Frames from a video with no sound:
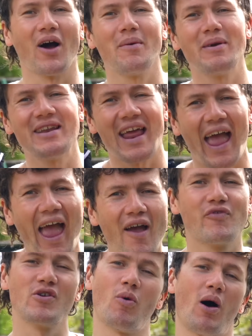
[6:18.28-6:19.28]
I mean
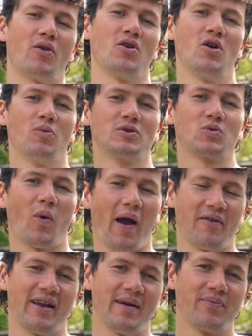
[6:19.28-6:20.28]
everyone, was
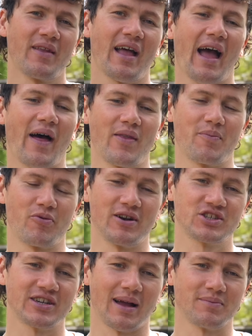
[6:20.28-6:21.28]
wearing it at the
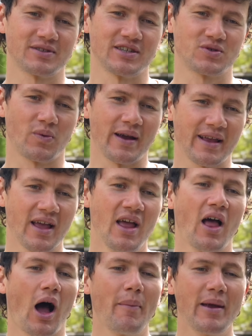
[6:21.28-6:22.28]
British Champs this week.
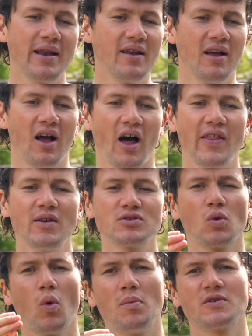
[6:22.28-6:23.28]
I mean, I think it was
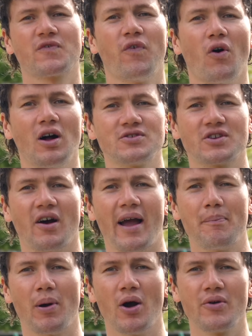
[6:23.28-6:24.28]
the women's 400
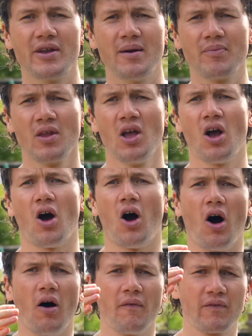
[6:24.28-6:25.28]
iron podium
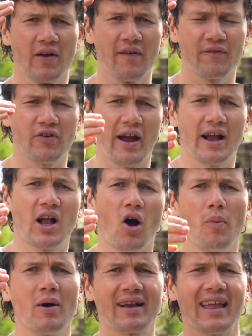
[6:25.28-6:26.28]
of Freya
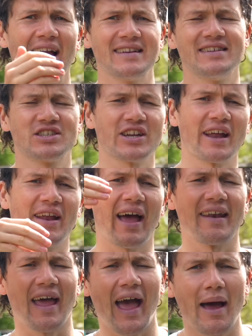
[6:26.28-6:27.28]
Colbert, Katie
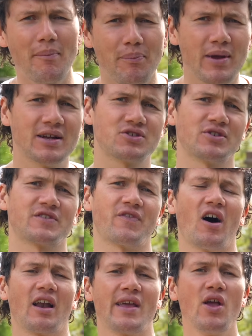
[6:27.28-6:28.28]
Shanahan, and Beatrice
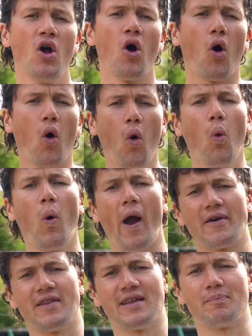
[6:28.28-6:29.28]
Farley, all
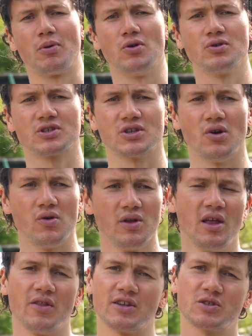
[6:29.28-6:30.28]
wearing their blue suit.
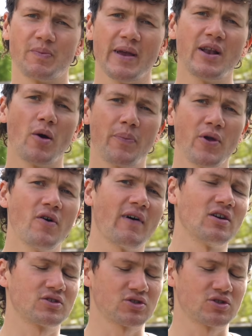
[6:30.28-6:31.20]
Speedo Pure Valor